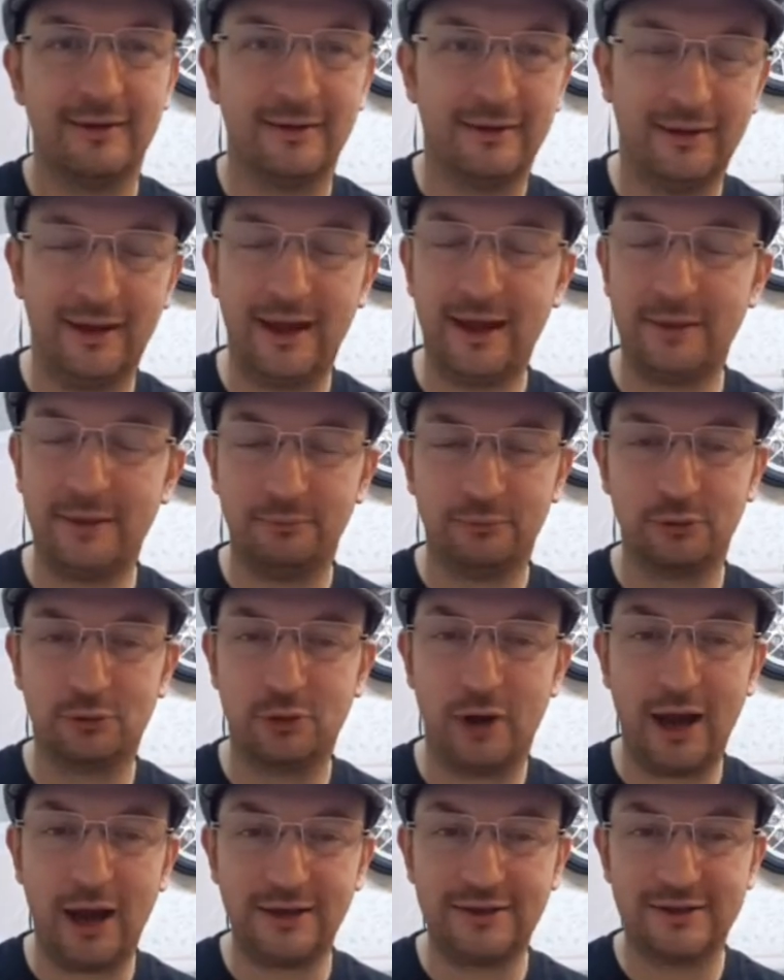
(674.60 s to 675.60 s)
Yeah,
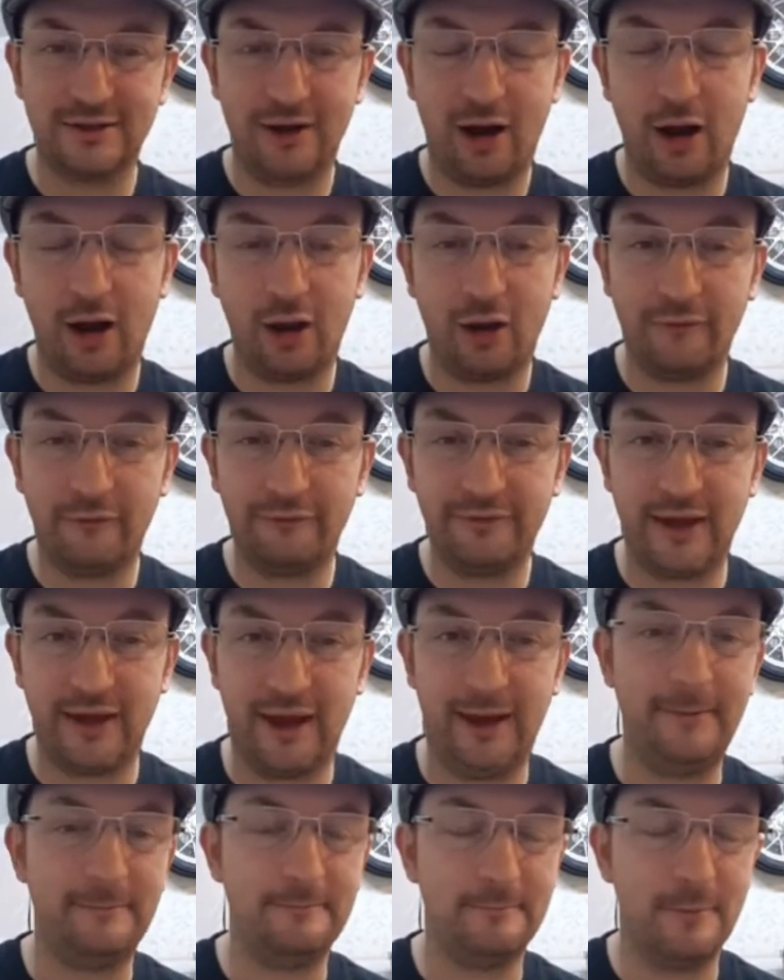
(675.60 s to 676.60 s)
great. I loved
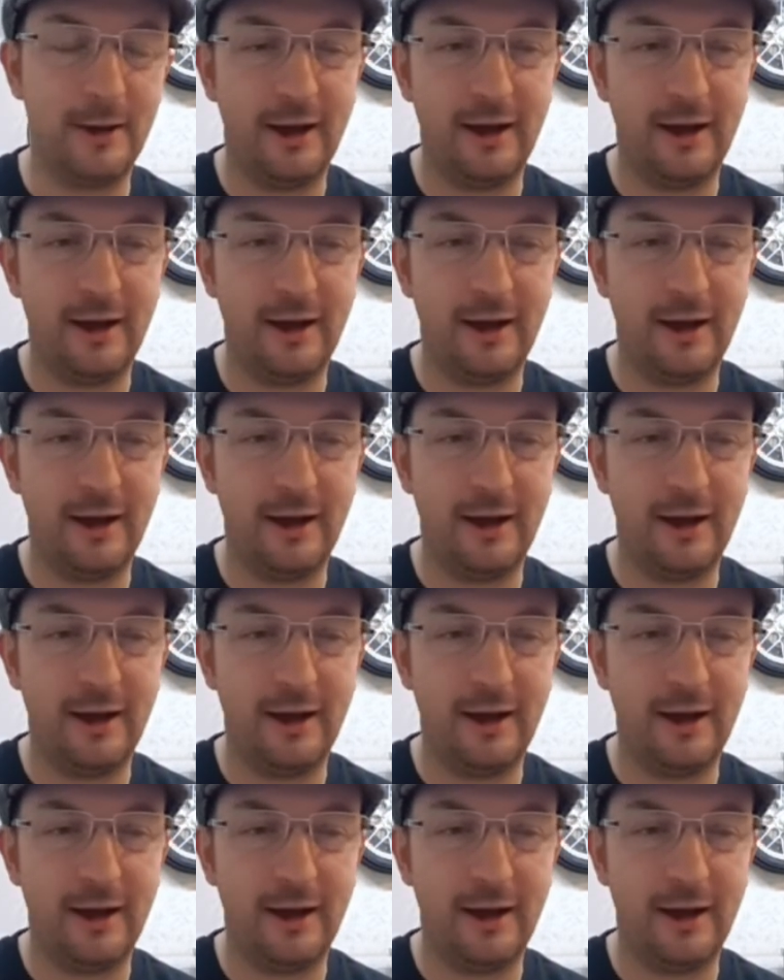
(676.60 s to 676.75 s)
it.